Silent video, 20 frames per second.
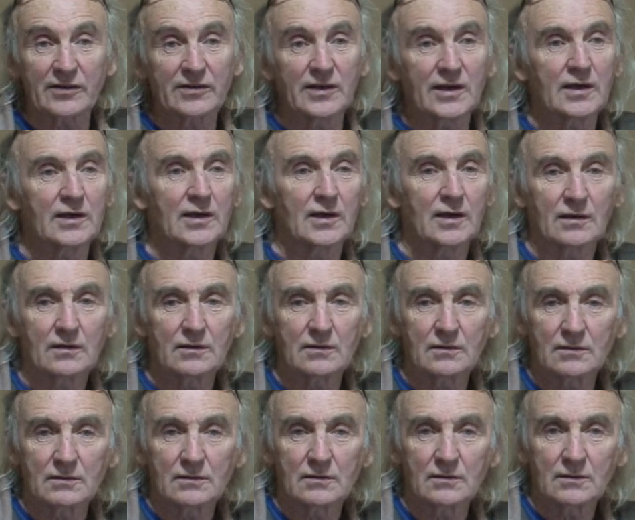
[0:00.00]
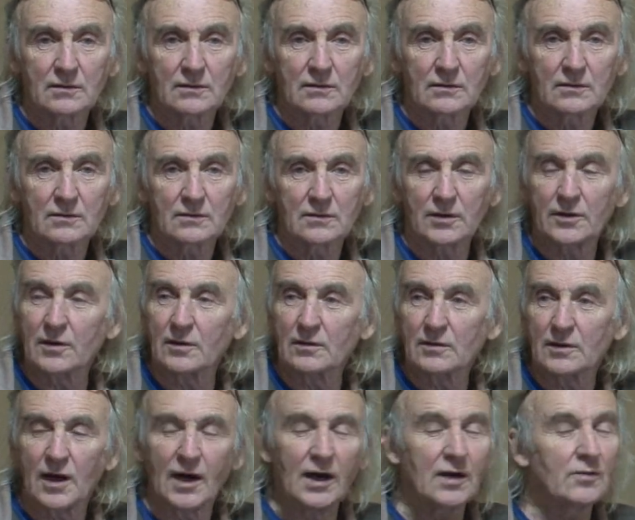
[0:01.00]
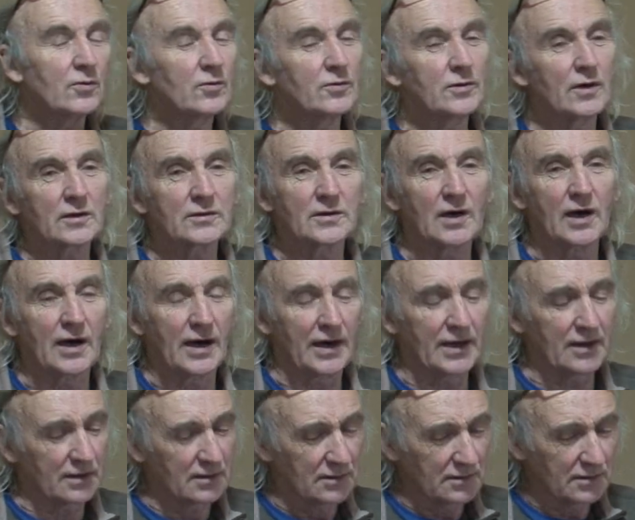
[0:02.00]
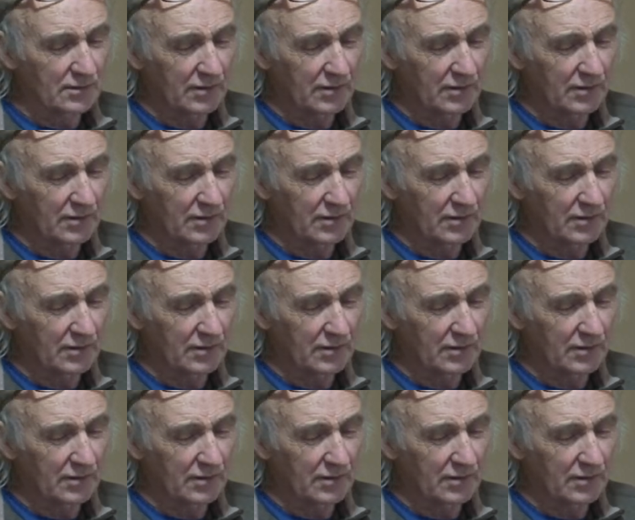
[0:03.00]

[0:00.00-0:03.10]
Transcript: thinking. You know, I will not die.